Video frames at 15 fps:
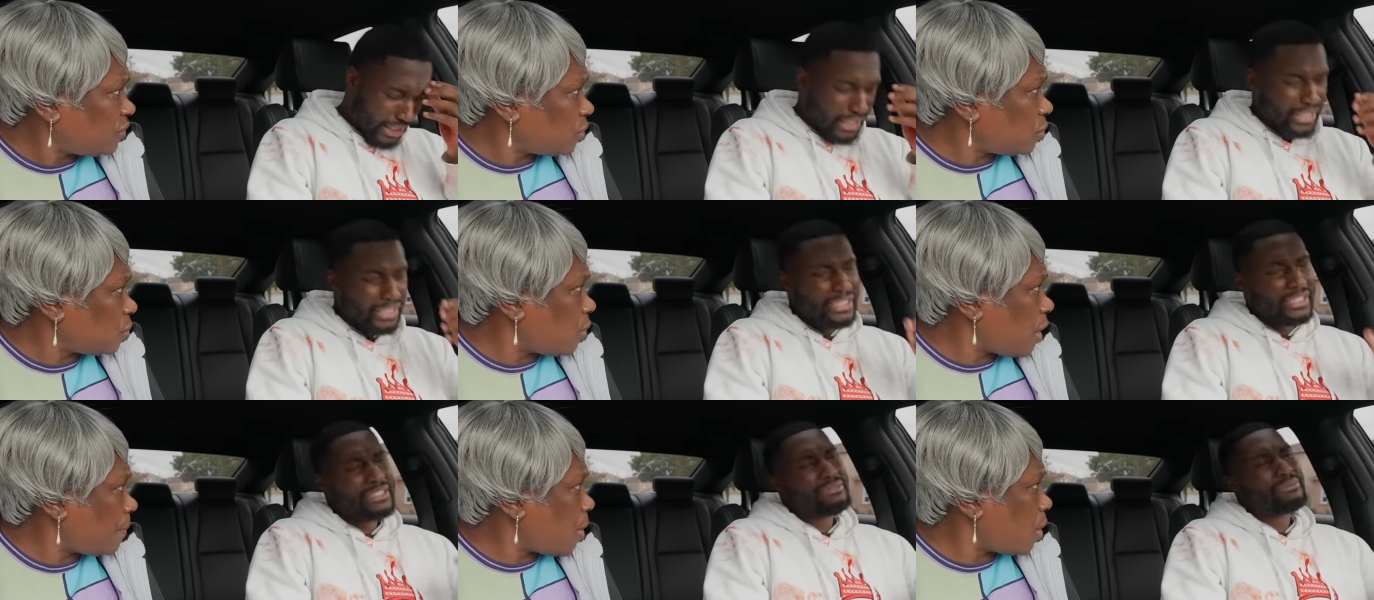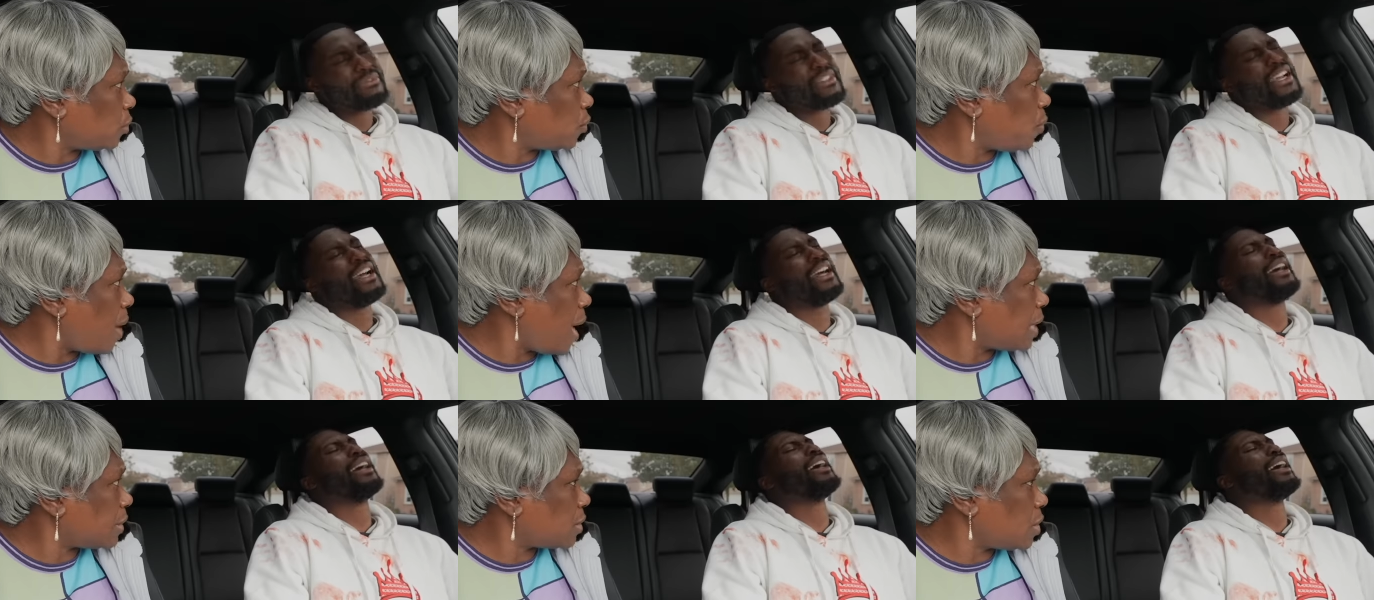Speaker 1: to do about
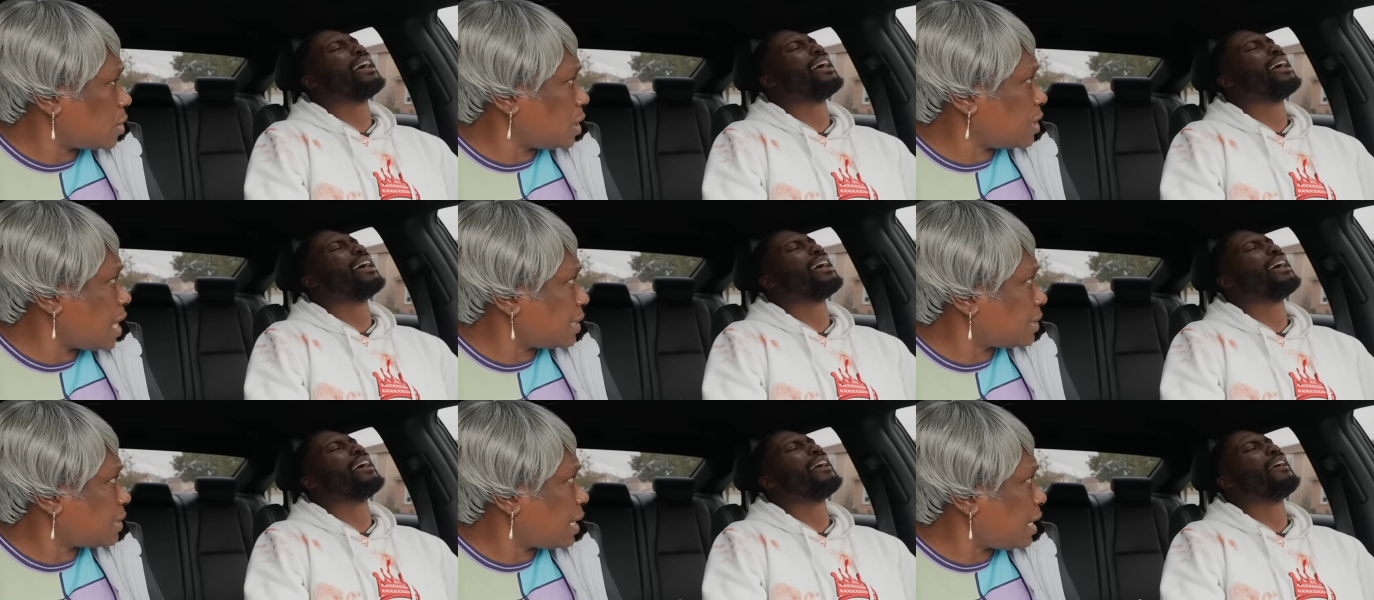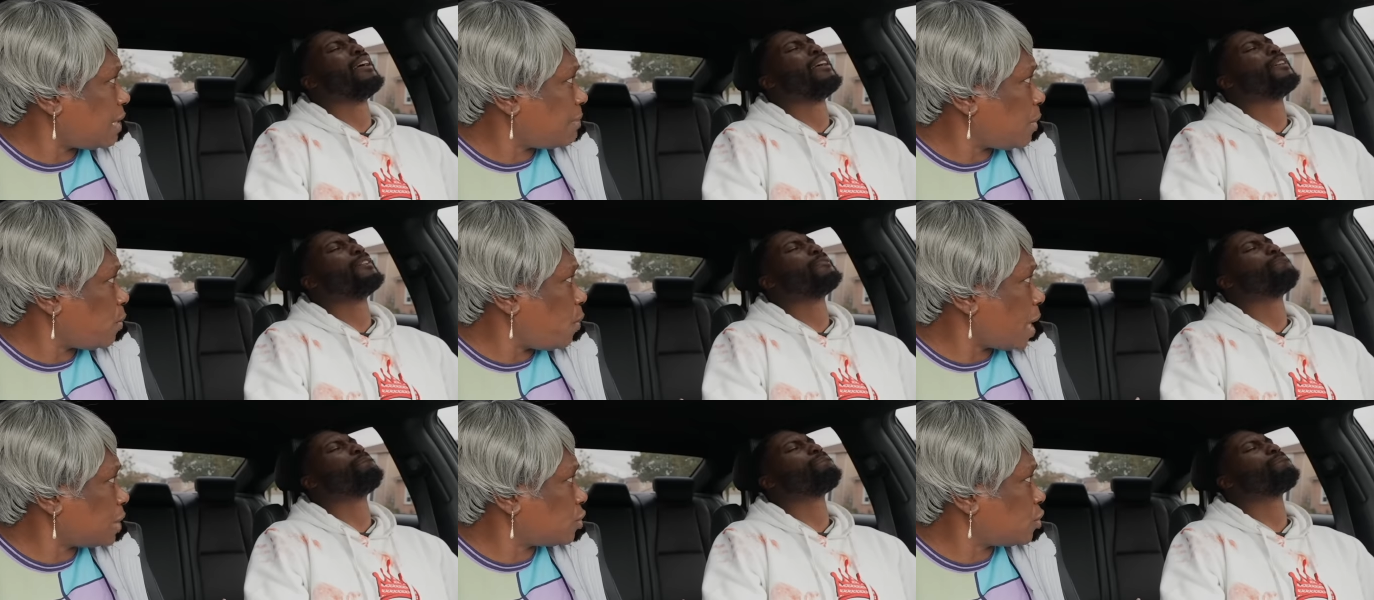what? You're not telling me
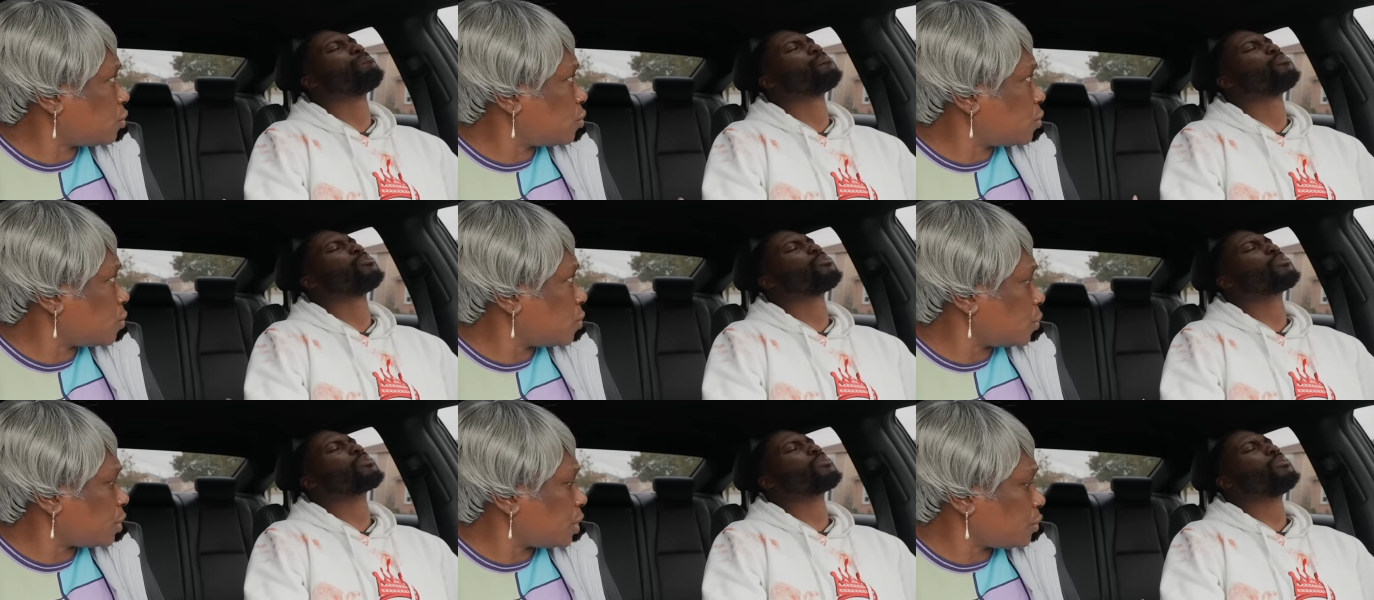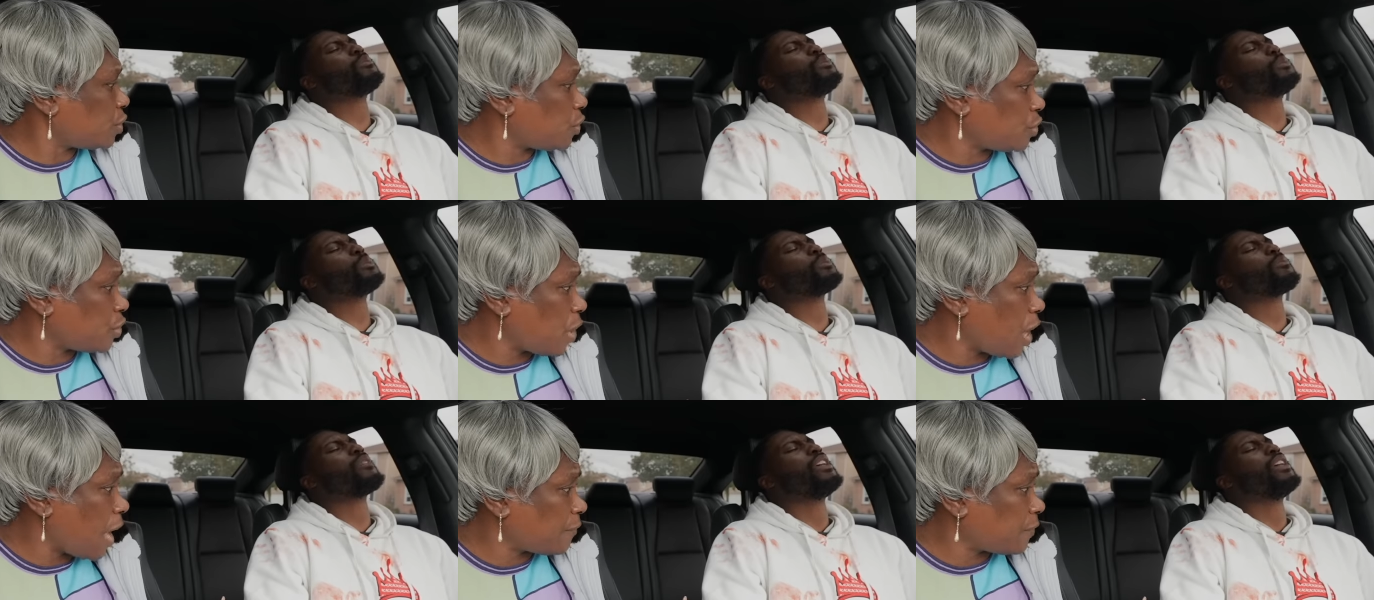what to do. You
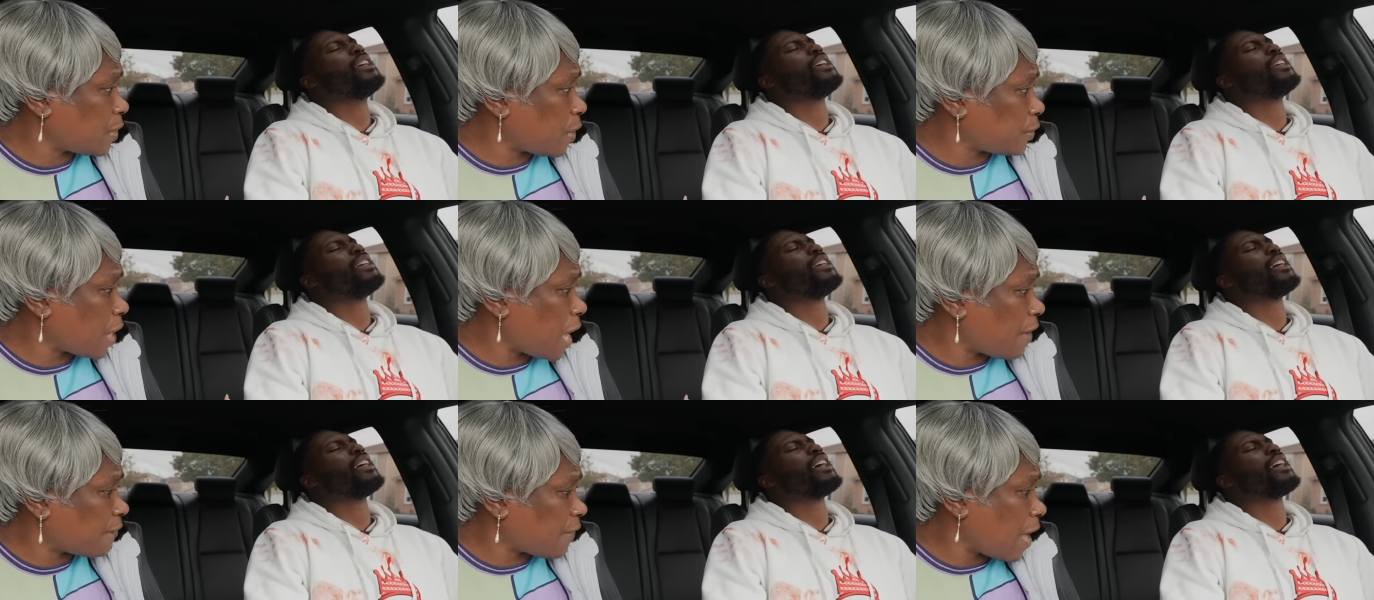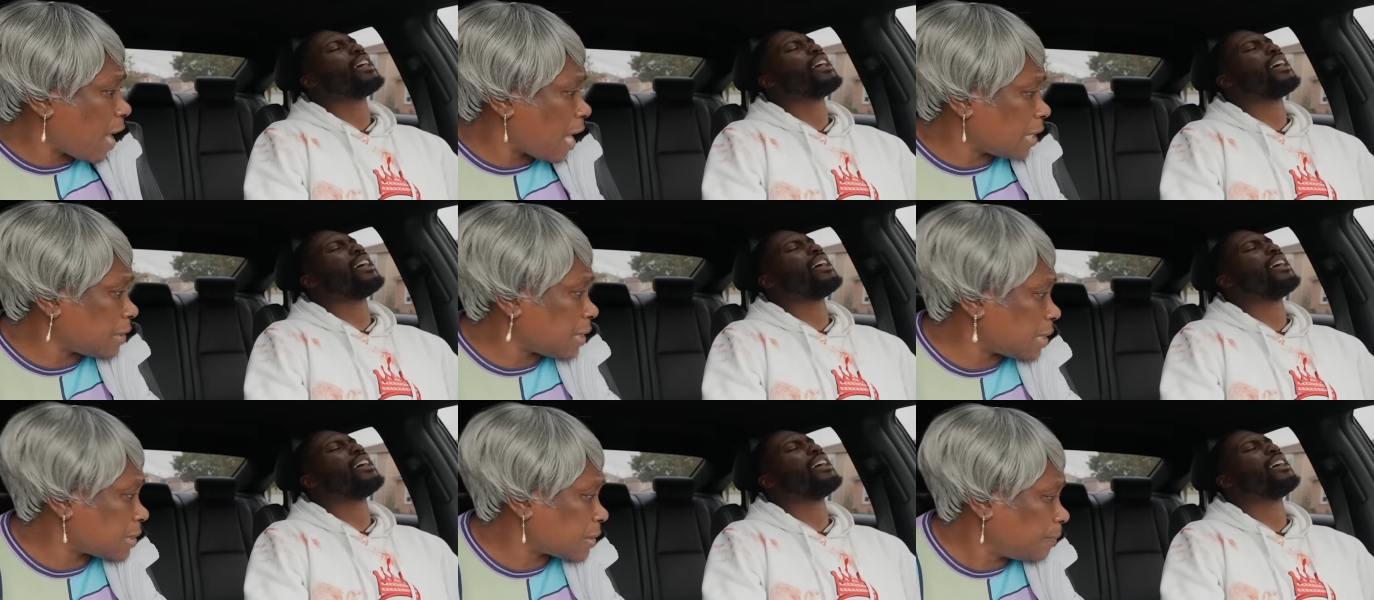have all
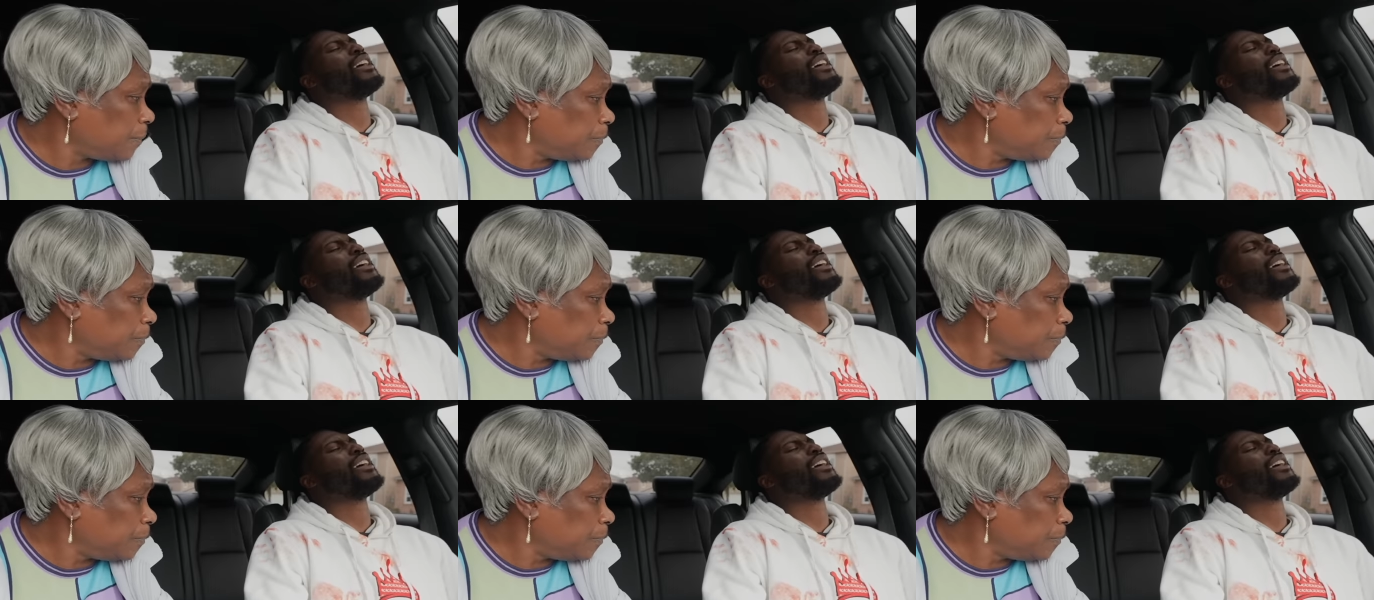these.